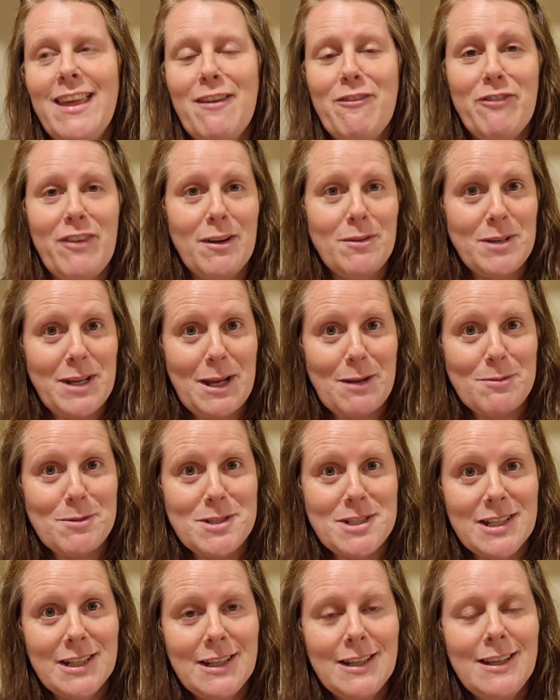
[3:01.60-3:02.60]
They found
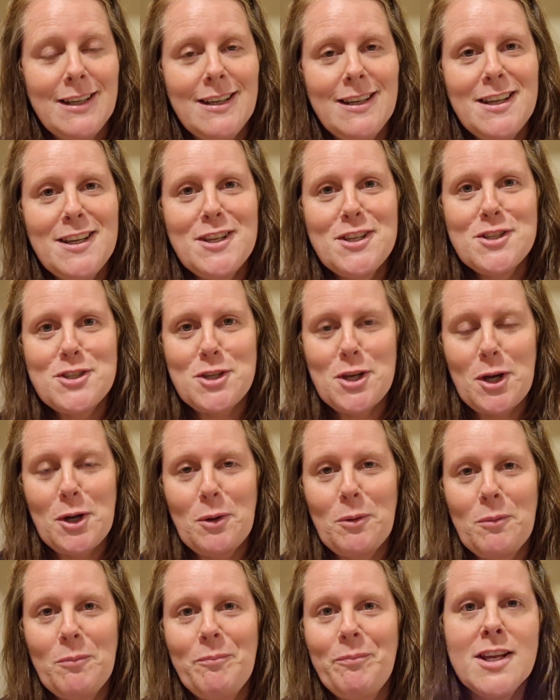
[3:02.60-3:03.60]
out.
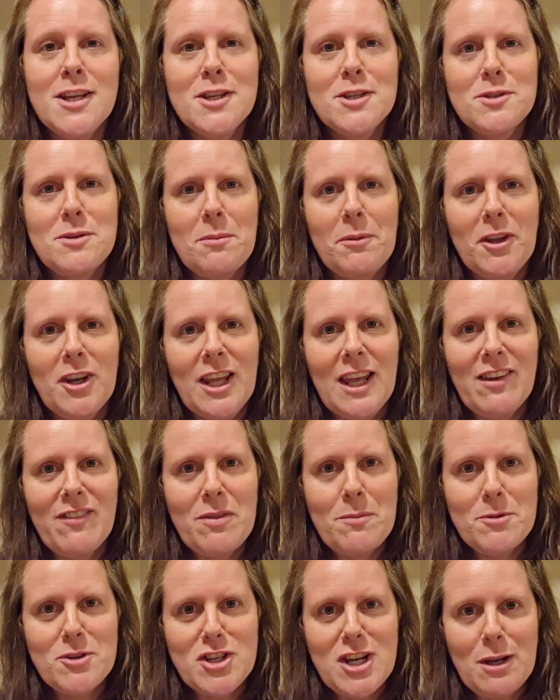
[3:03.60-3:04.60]
So I'm going to
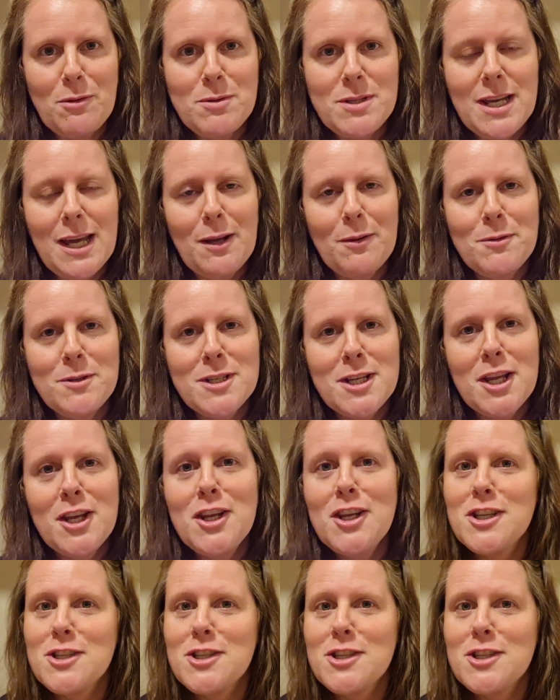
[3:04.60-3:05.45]
give them a shout out.